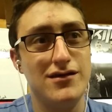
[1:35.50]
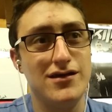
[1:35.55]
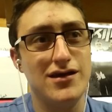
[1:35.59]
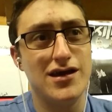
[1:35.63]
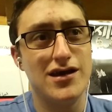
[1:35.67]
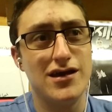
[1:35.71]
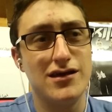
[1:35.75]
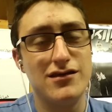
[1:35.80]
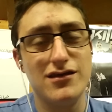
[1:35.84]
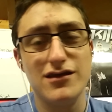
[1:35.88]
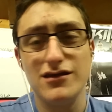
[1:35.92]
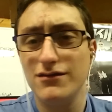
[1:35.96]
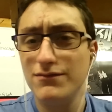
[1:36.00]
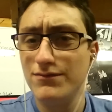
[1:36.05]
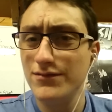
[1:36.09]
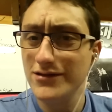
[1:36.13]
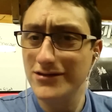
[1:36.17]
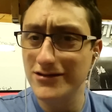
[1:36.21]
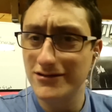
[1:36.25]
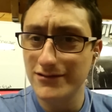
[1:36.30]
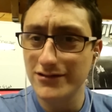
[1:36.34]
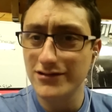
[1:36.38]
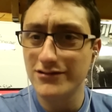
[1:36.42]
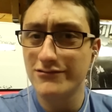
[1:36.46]
yeah, it's, it's
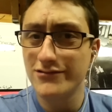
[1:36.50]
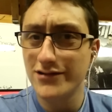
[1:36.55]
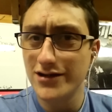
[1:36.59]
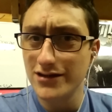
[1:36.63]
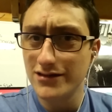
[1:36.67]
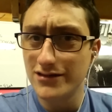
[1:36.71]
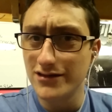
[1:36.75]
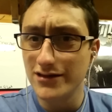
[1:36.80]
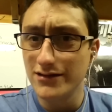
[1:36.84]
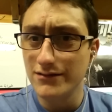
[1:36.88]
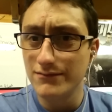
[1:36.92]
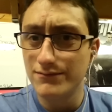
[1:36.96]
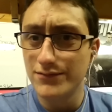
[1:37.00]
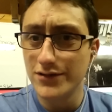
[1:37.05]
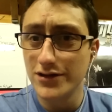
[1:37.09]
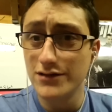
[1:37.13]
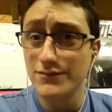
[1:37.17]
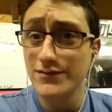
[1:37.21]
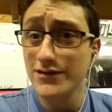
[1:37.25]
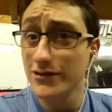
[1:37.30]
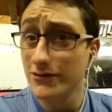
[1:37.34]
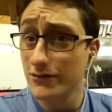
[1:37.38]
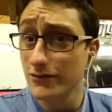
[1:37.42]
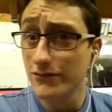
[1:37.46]
been good crazy, but
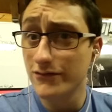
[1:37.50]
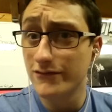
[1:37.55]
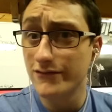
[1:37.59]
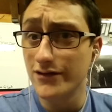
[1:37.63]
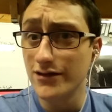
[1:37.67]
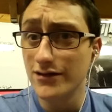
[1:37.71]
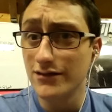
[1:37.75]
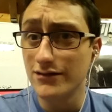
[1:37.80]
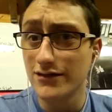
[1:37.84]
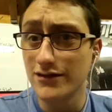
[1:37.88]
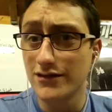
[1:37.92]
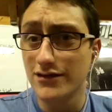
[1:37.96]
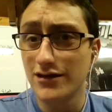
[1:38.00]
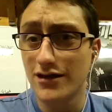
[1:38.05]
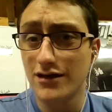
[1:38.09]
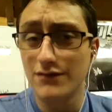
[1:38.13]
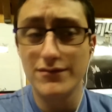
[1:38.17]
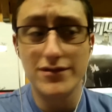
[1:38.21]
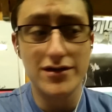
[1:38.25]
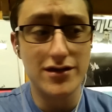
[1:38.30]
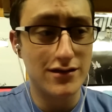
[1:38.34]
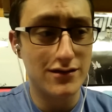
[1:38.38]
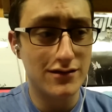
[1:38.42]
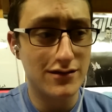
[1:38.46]
it's been good crazy.
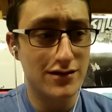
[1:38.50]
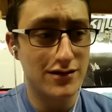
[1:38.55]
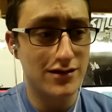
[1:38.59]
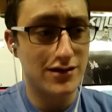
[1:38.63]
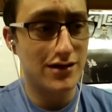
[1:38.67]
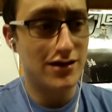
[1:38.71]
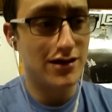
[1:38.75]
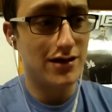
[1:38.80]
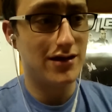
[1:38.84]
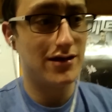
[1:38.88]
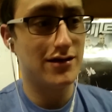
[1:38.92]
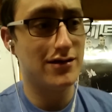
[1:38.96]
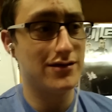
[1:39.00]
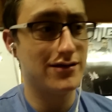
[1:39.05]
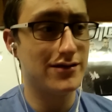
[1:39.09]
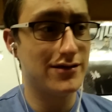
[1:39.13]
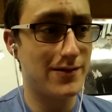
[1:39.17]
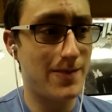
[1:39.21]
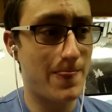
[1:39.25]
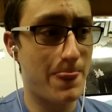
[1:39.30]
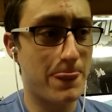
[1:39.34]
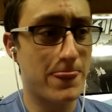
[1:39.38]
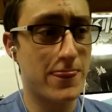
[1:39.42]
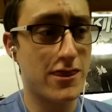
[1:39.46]
I mean,
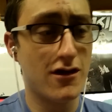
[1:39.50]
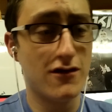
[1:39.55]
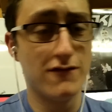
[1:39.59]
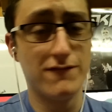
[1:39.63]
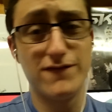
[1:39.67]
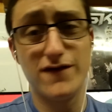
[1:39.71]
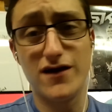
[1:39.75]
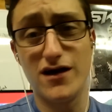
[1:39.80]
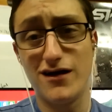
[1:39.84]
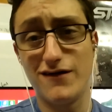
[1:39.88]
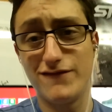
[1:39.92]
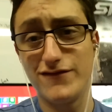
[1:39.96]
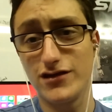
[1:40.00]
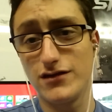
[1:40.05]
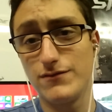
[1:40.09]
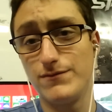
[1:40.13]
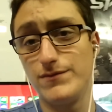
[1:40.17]
so far I've